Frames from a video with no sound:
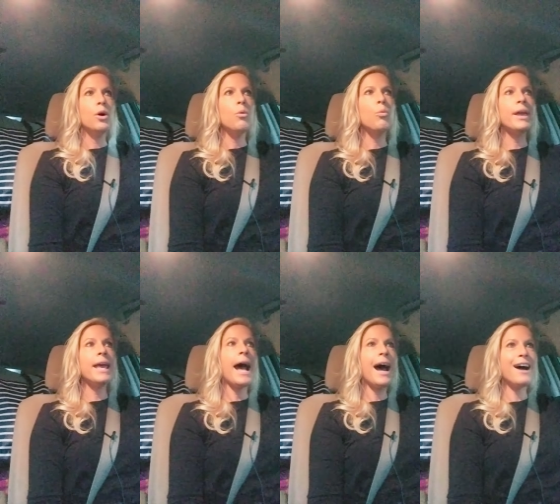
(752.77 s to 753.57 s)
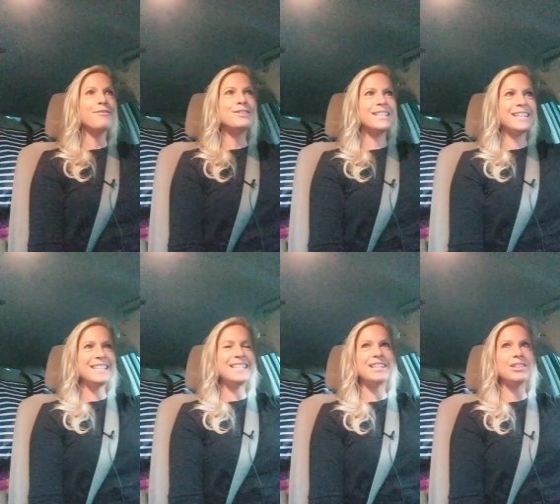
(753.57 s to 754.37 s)
we have to
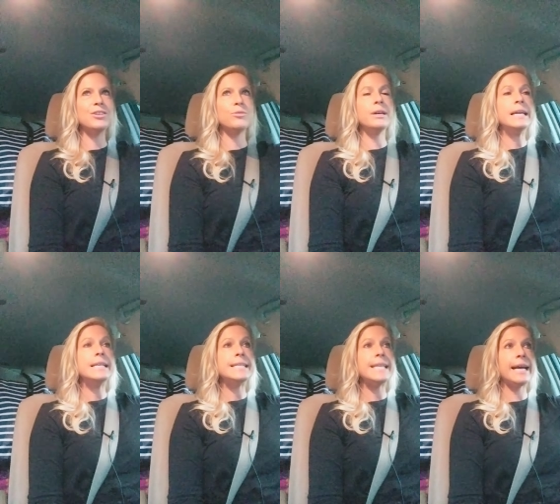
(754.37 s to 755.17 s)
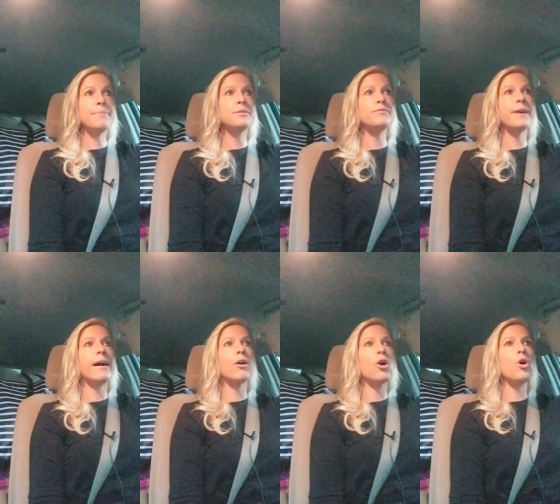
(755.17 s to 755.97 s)
continue to amplify our